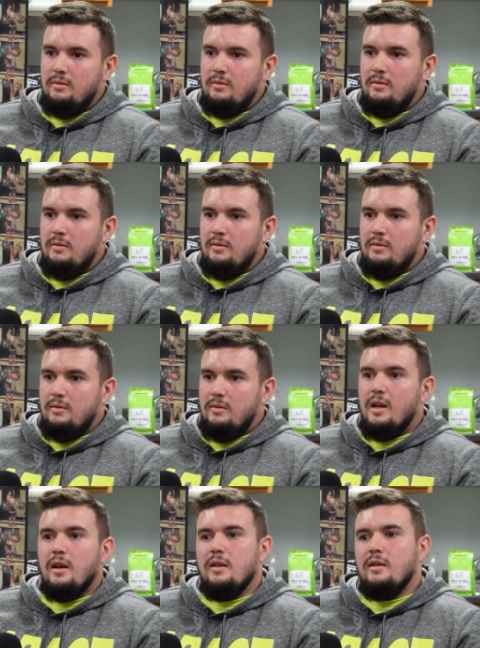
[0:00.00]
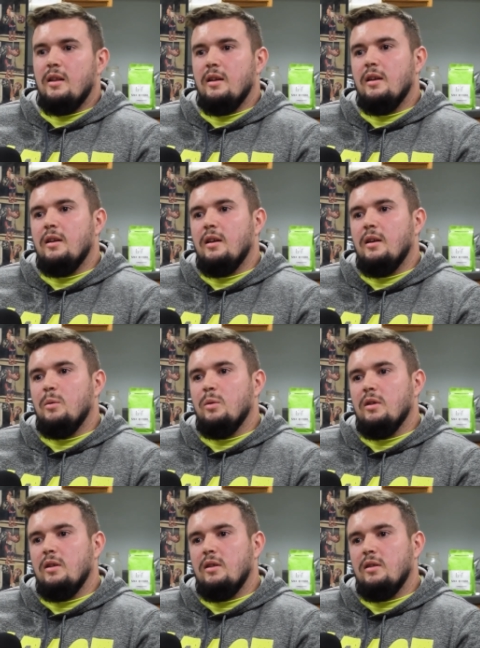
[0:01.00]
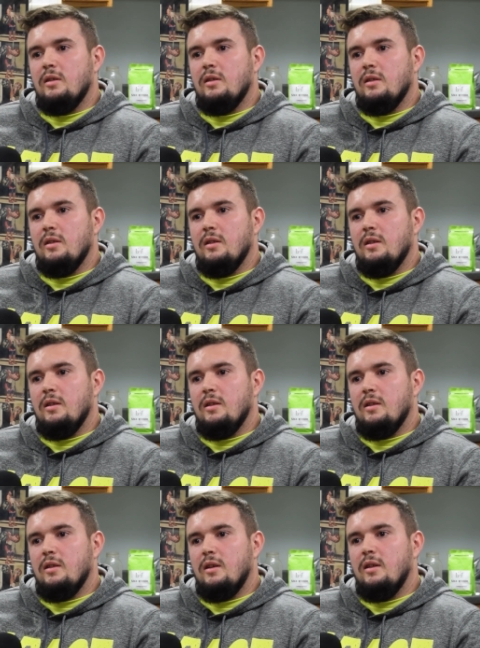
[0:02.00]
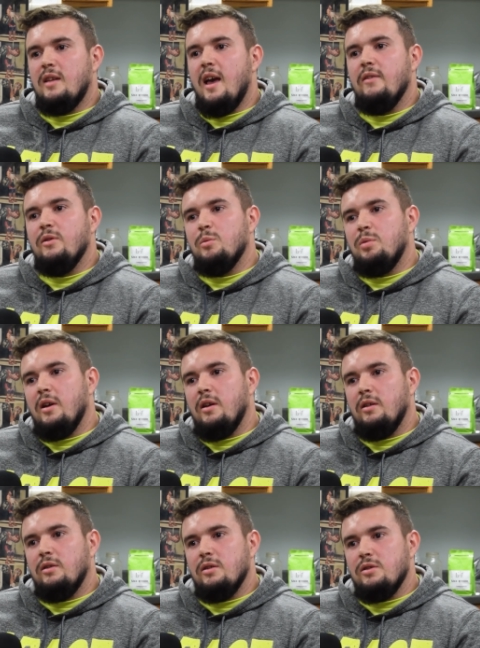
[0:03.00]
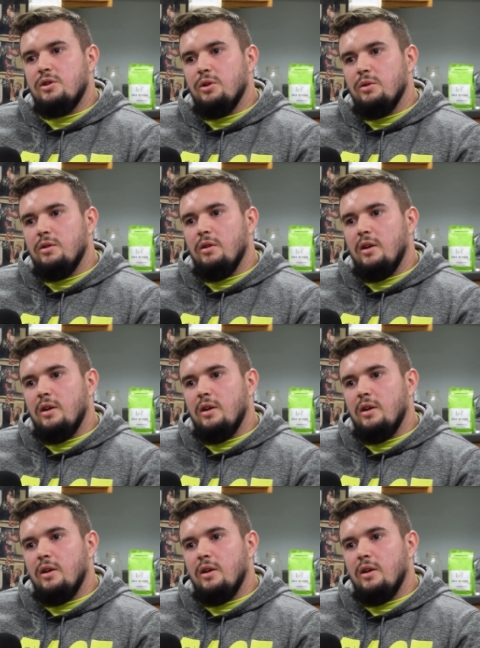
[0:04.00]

Uh, yeah, because I think it I was did you throw? Because Evan Blair is a junior.